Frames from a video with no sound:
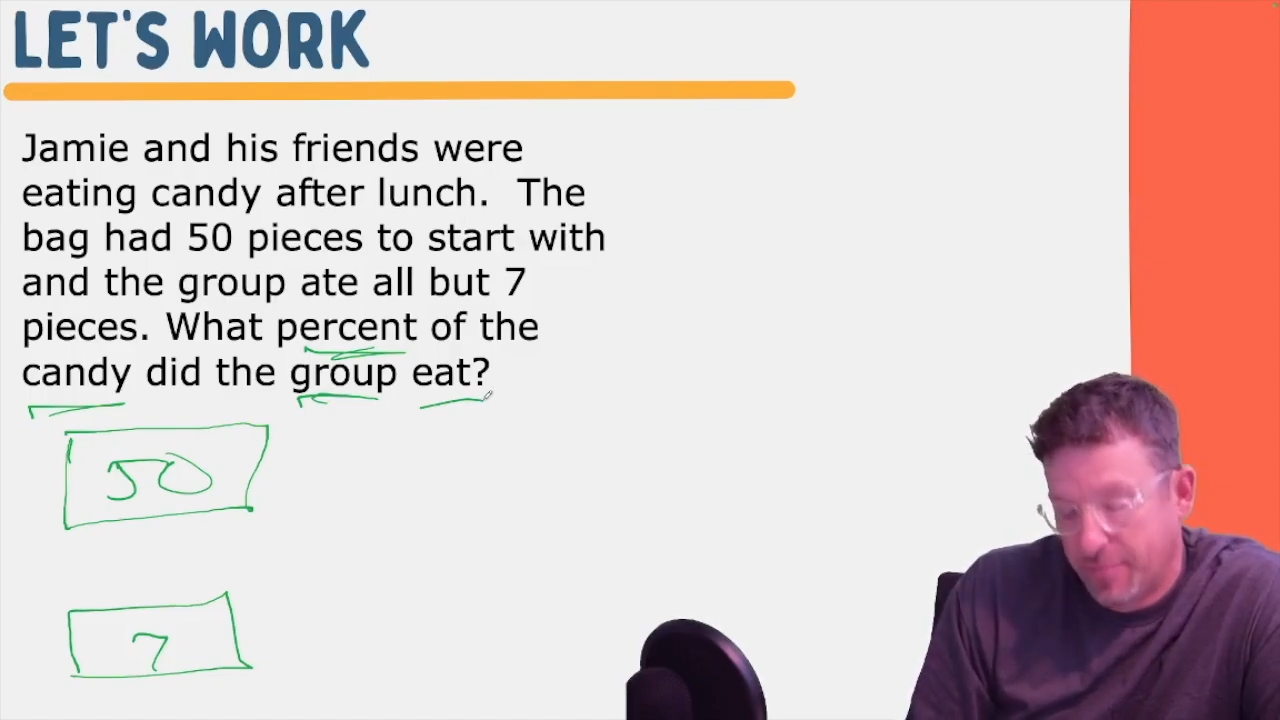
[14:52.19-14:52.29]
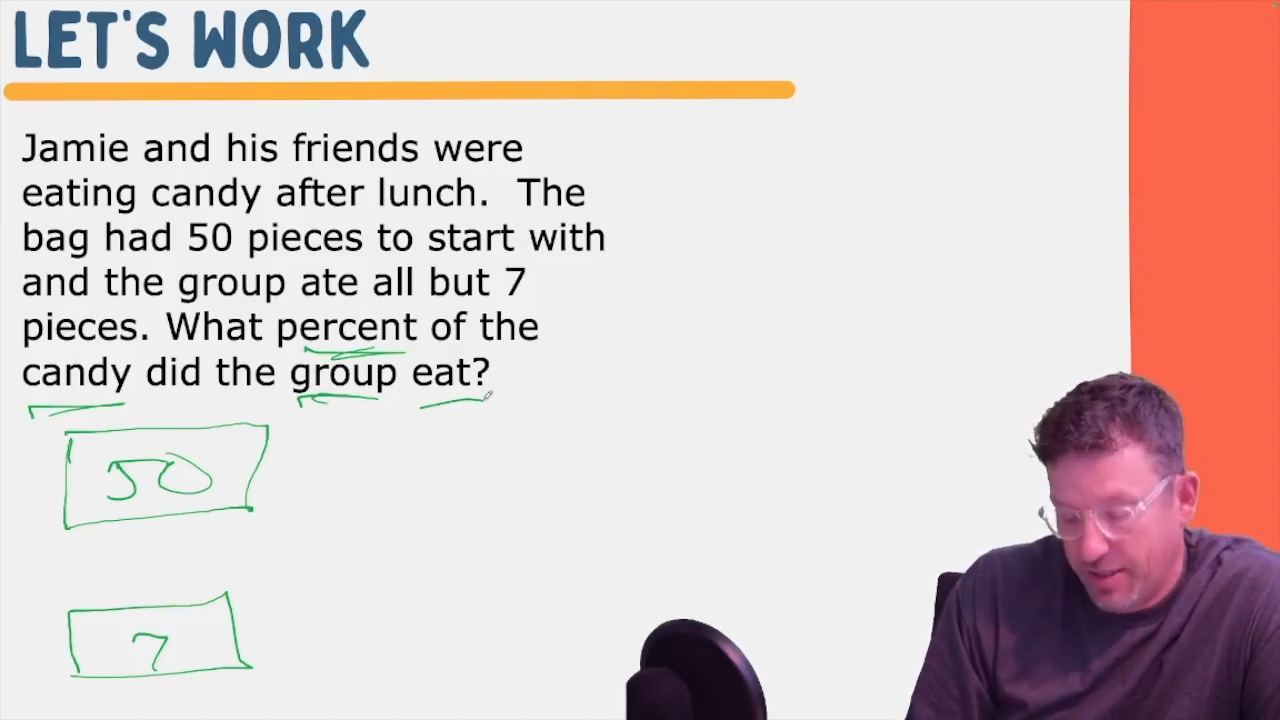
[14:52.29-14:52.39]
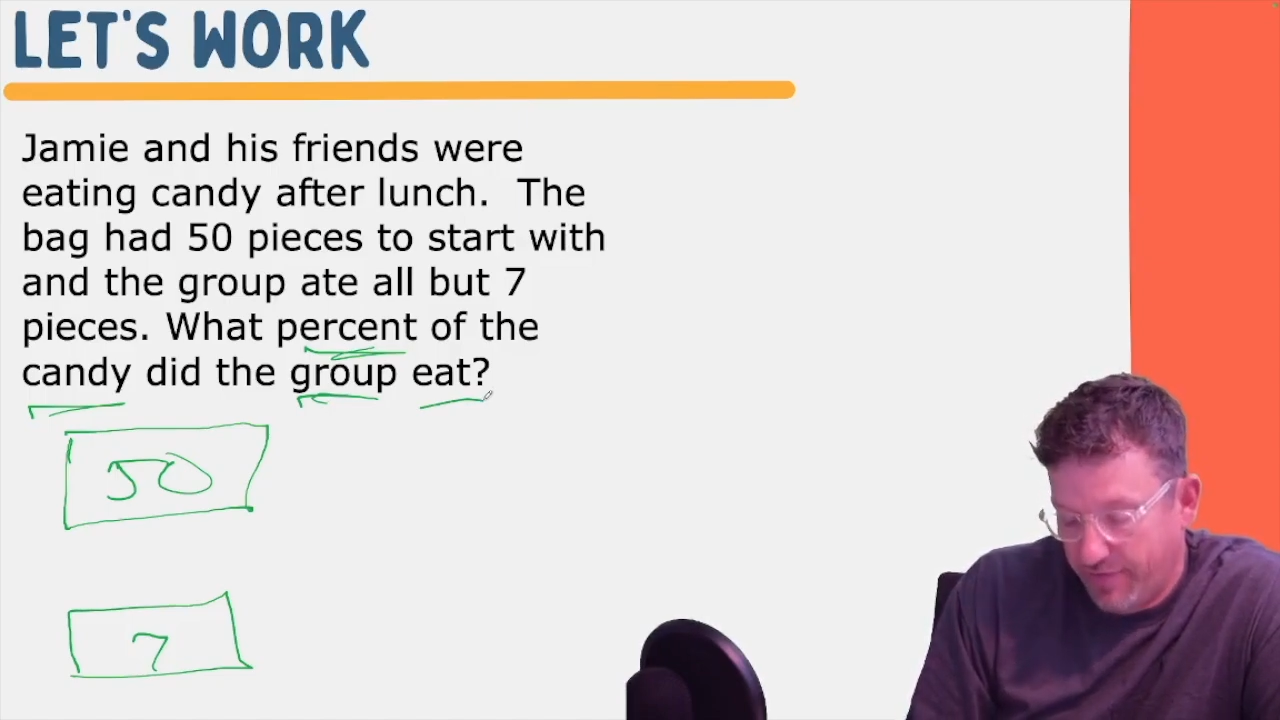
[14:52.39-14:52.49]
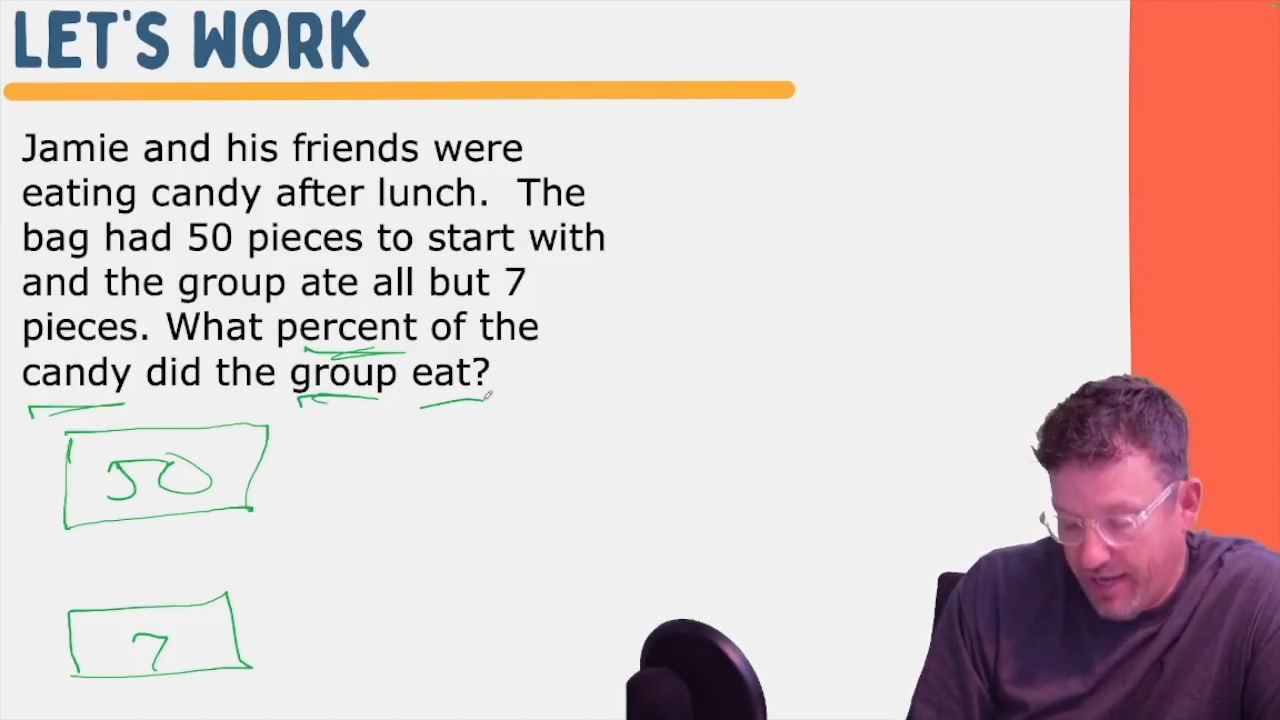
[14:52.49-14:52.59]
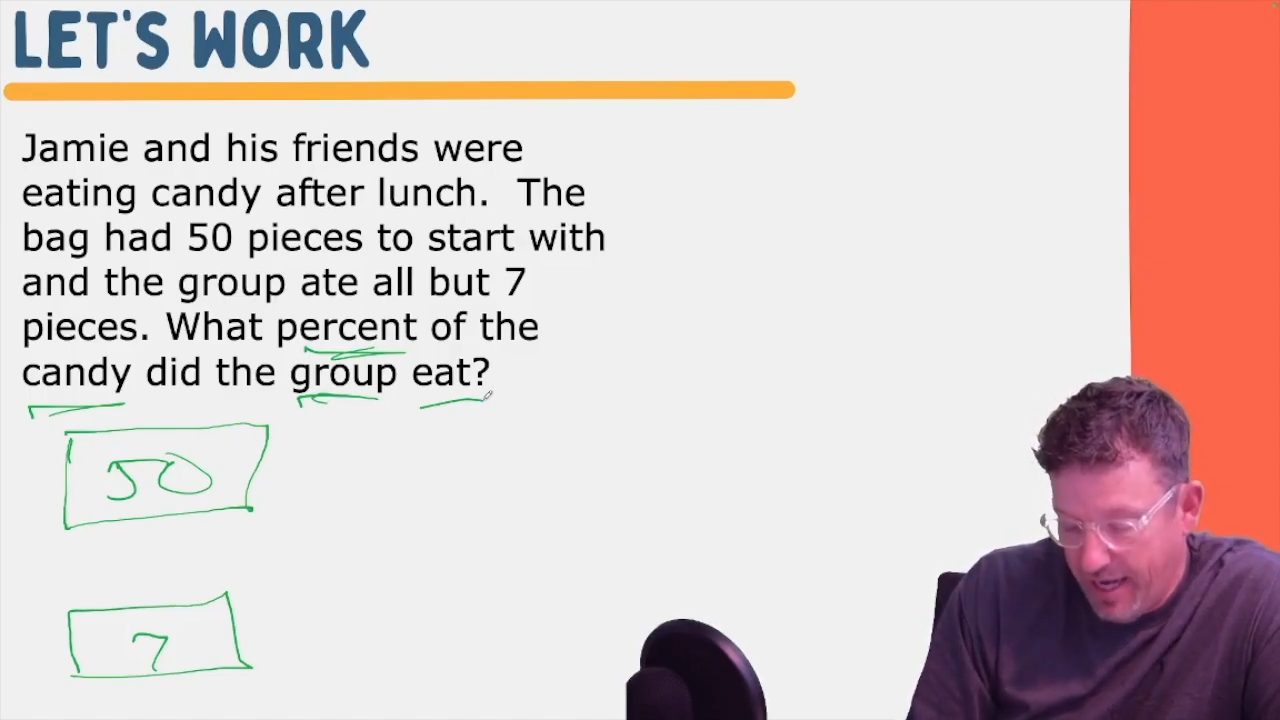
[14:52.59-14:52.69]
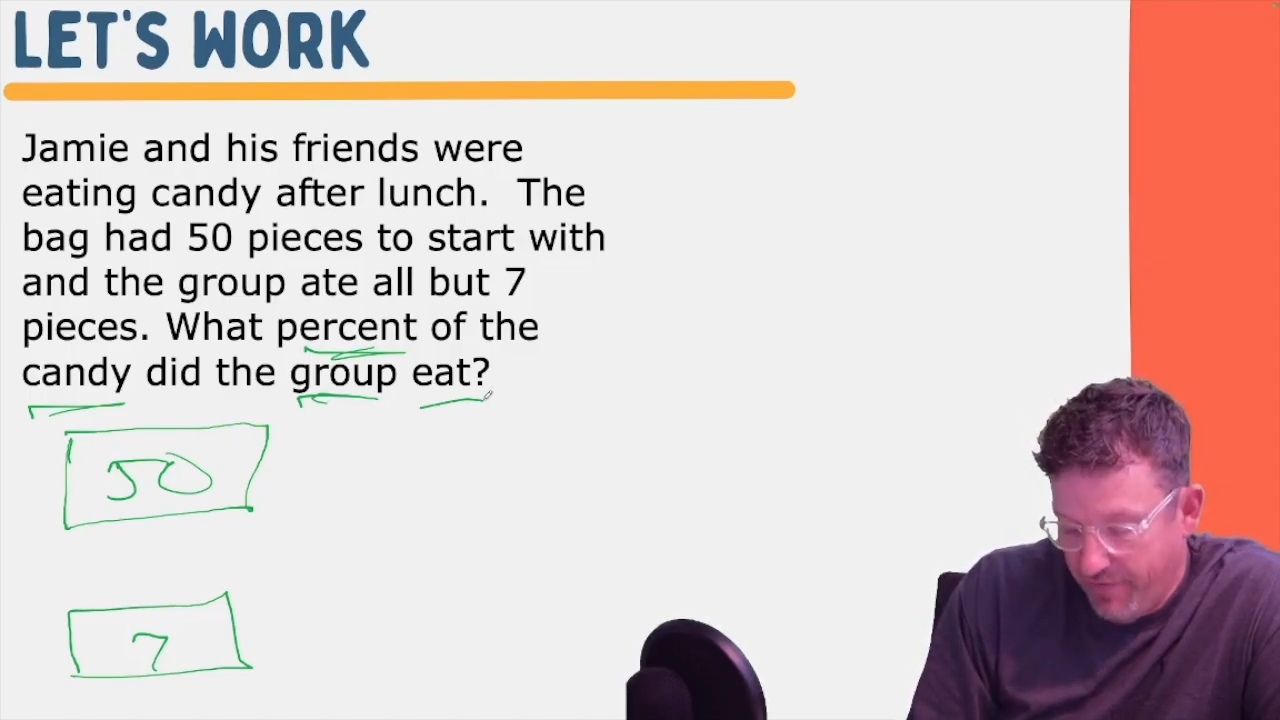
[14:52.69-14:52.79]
If they had